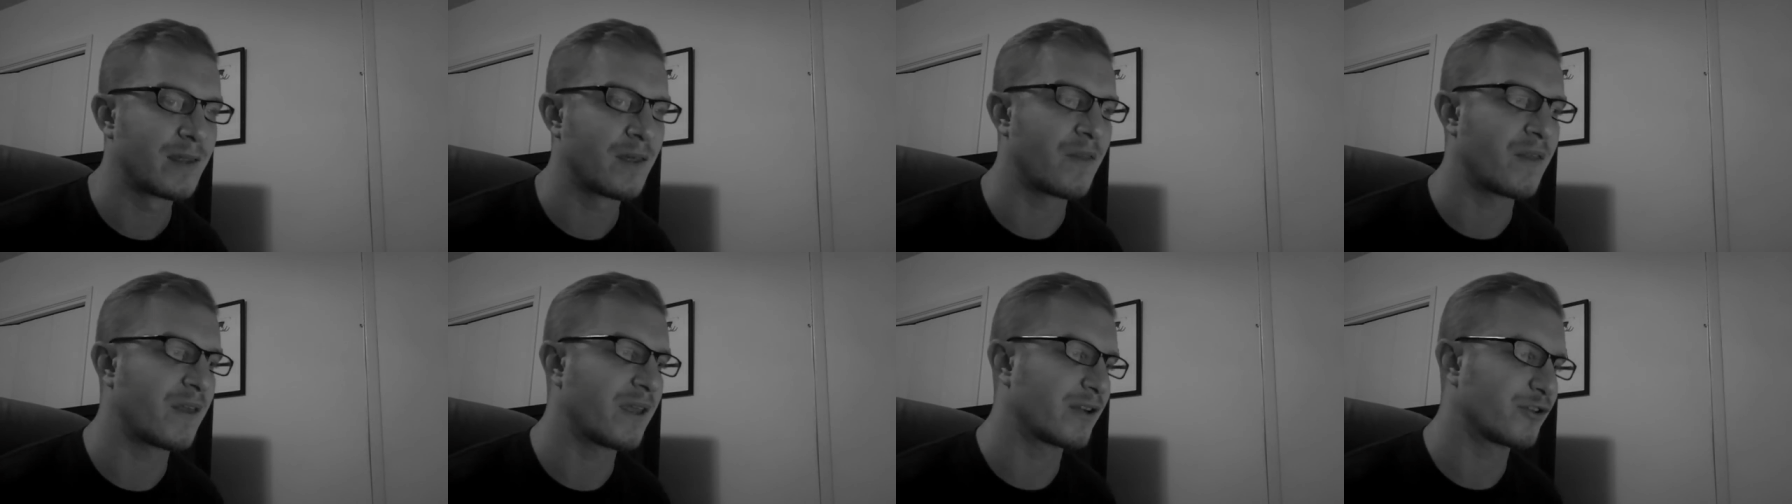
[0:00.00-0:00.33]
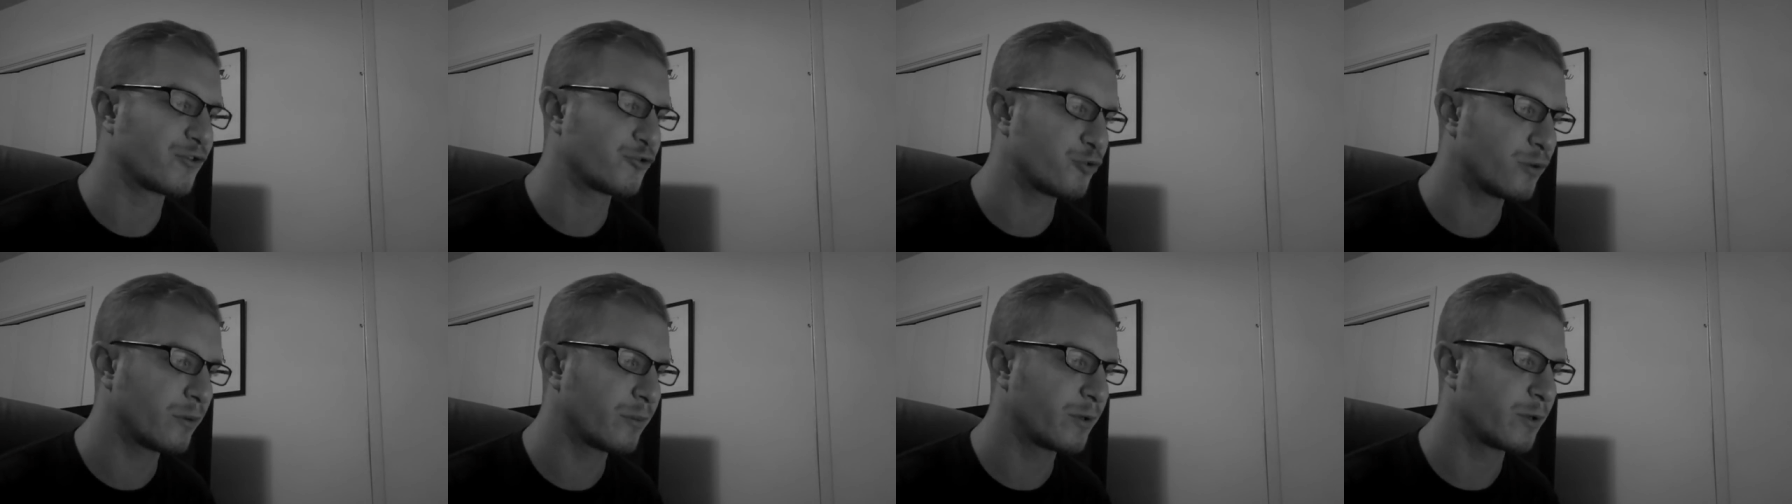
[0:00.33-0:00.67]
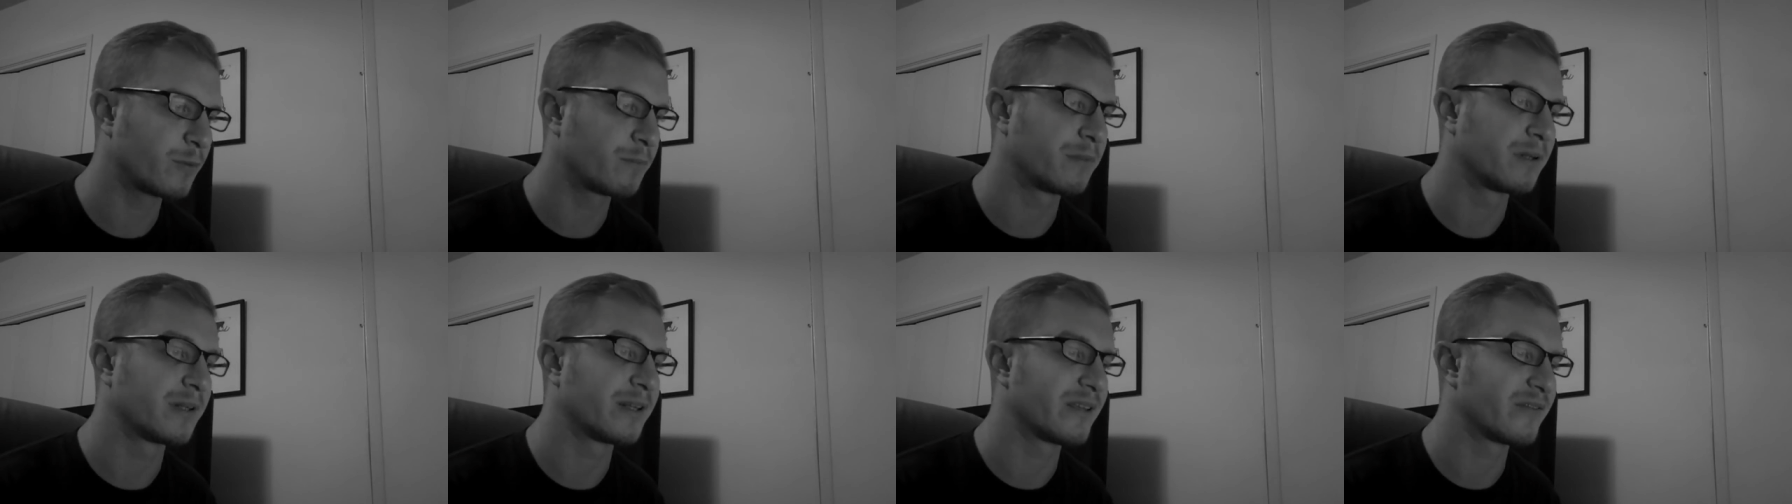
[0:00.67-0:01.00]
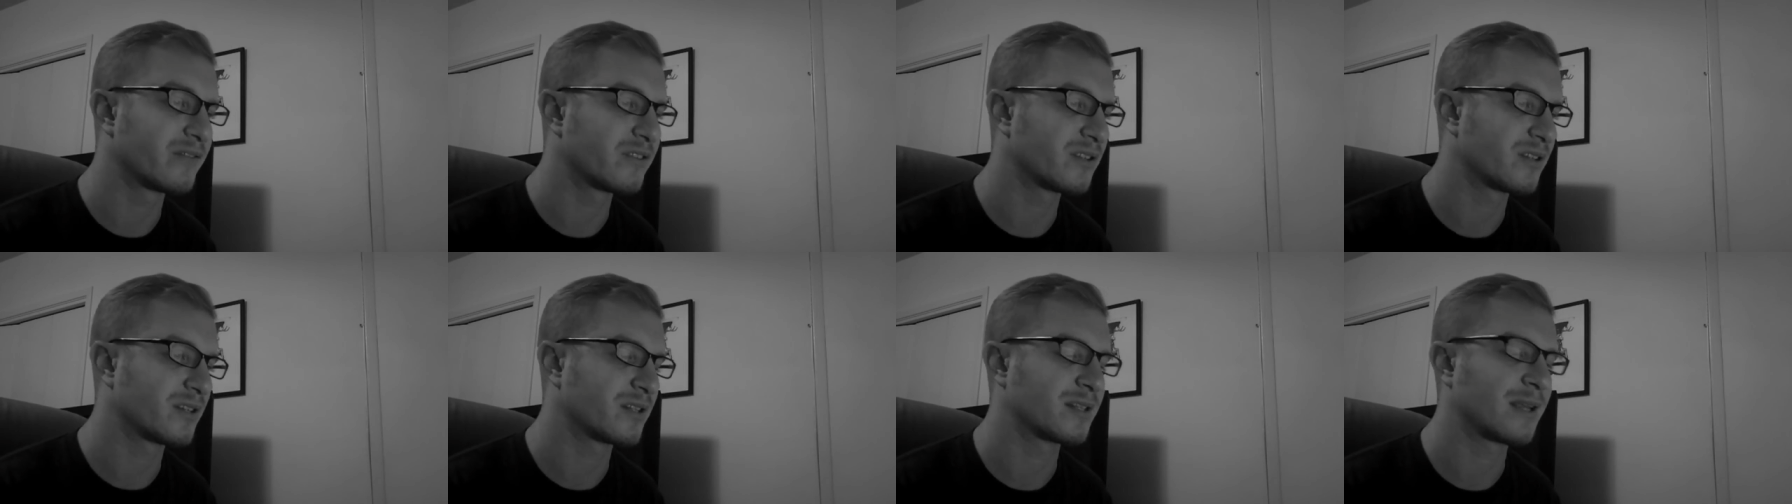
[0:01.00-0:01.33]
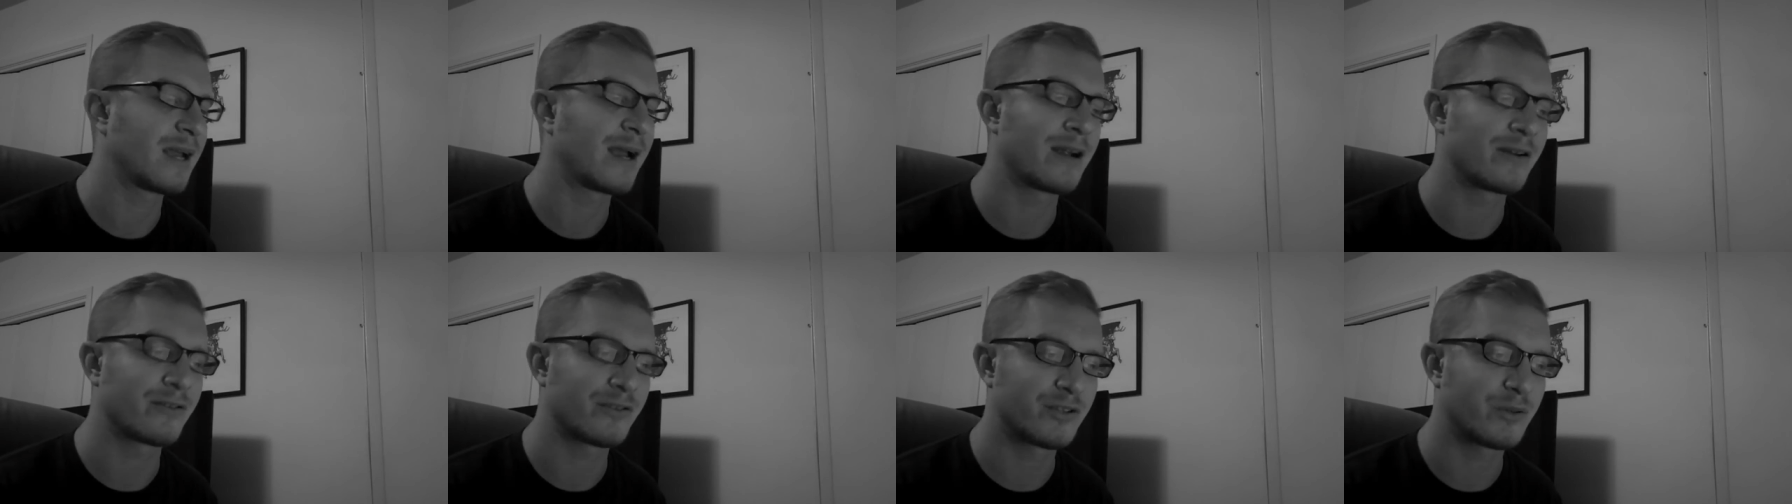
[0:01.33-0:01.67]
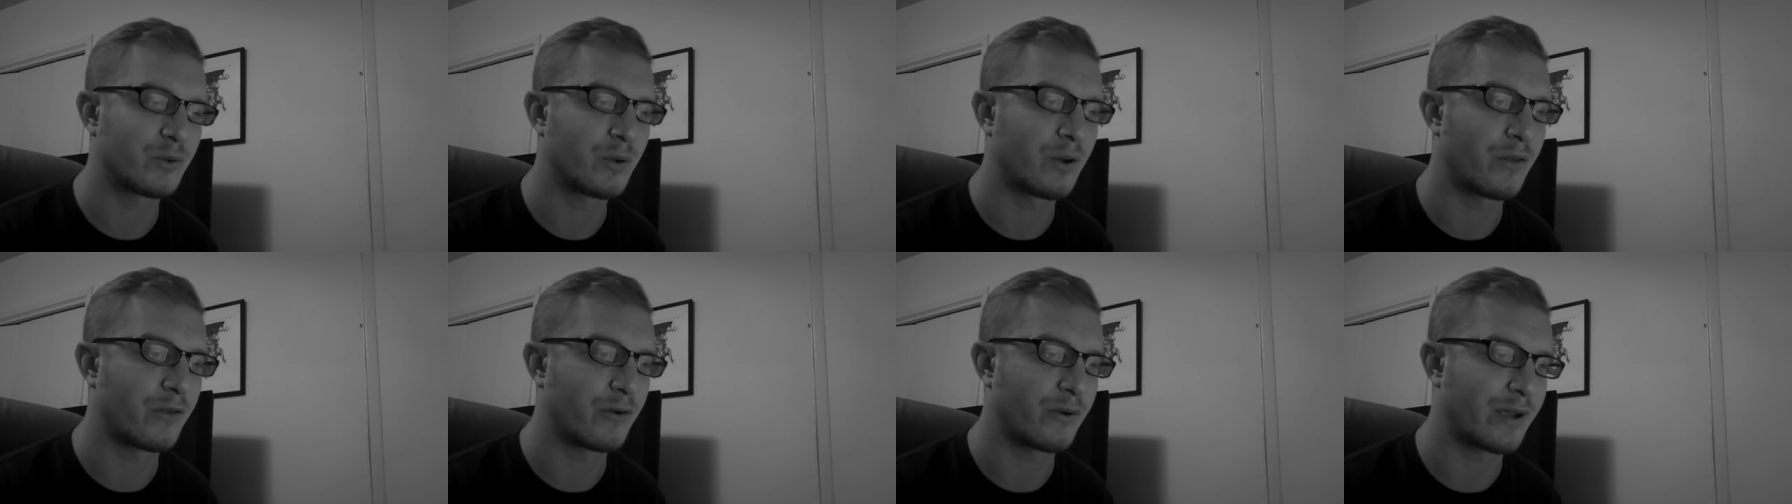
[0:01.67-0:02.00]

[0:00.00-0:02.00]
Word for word: that they attribute beliefs and desires to